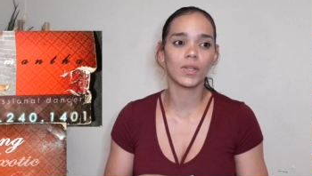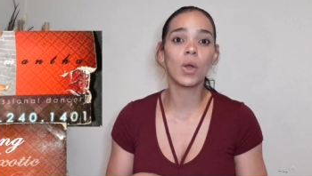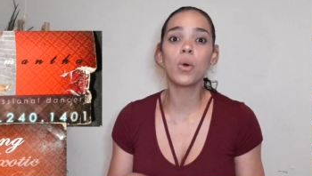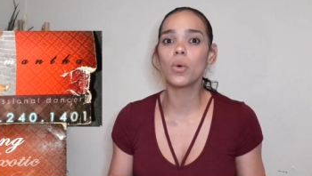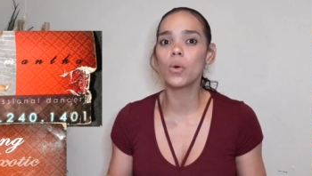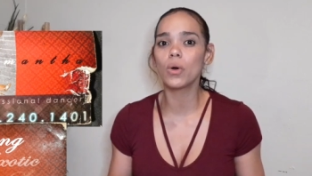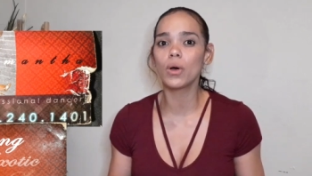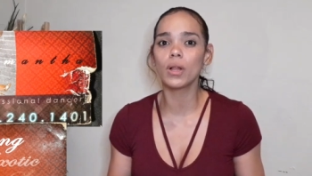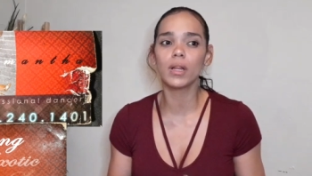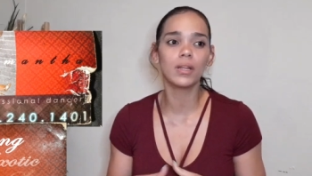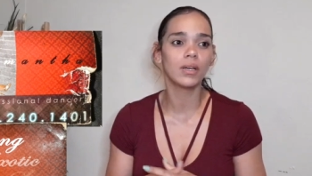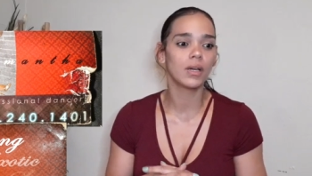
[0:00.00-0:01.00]

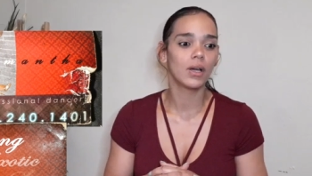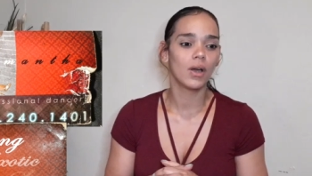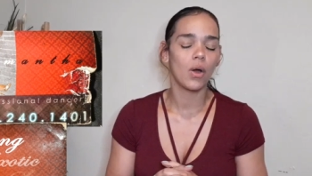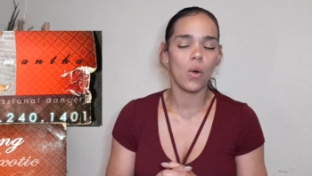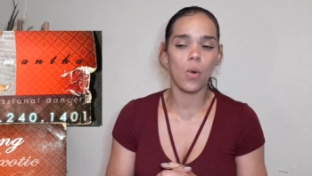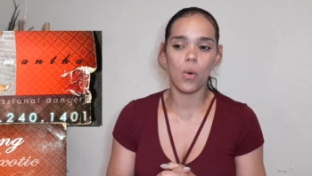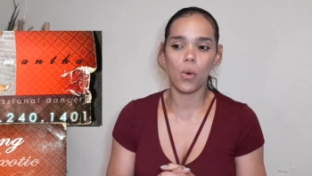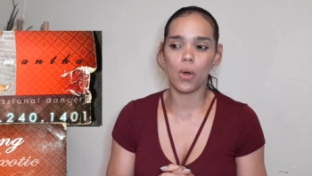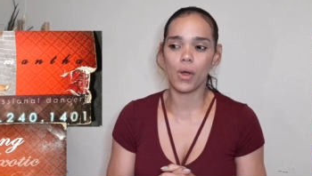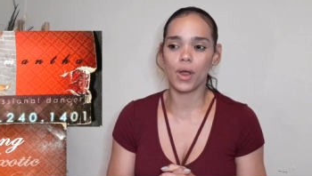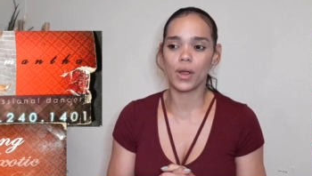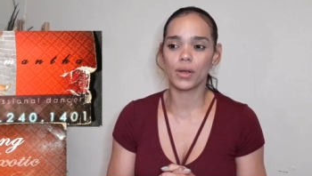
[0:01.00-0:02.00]
cool
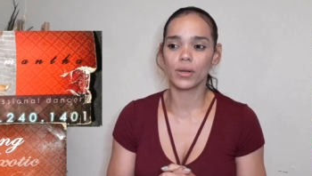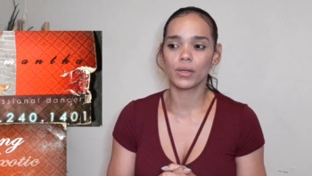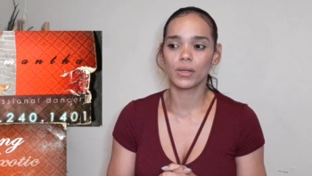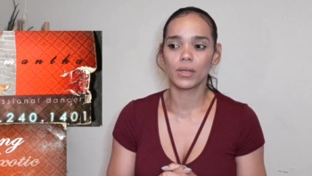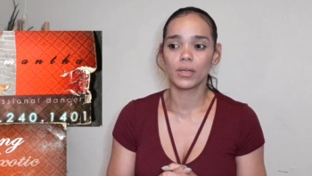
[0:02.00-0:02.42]
or